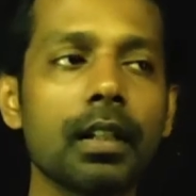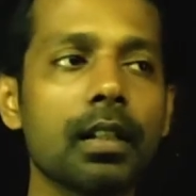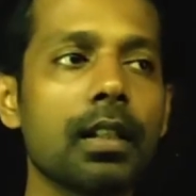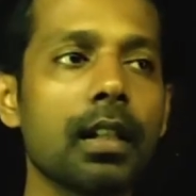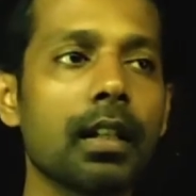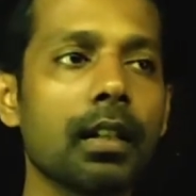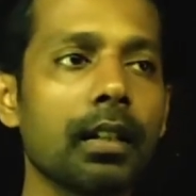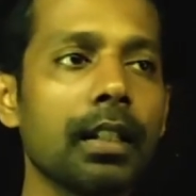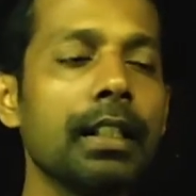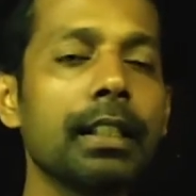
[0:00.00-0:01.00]
their
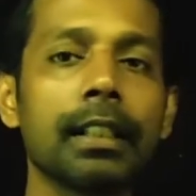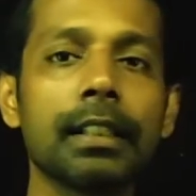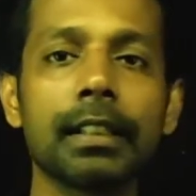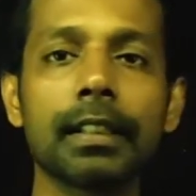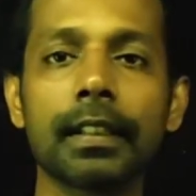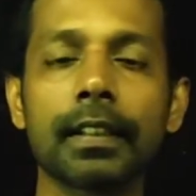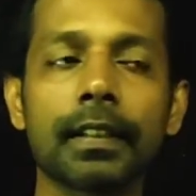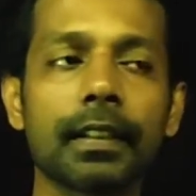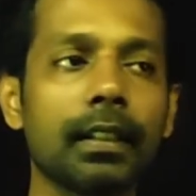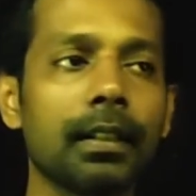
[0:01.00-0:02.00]
intelligence
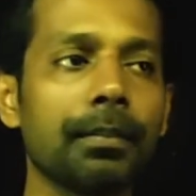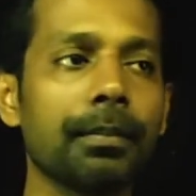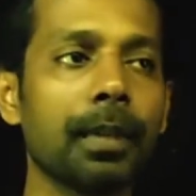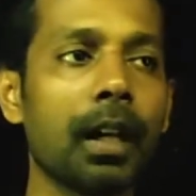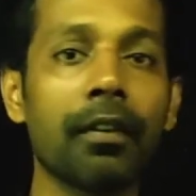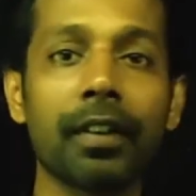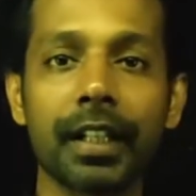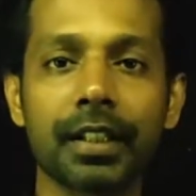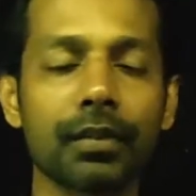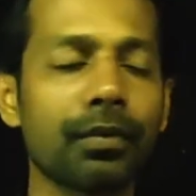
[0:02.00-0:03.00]
is average.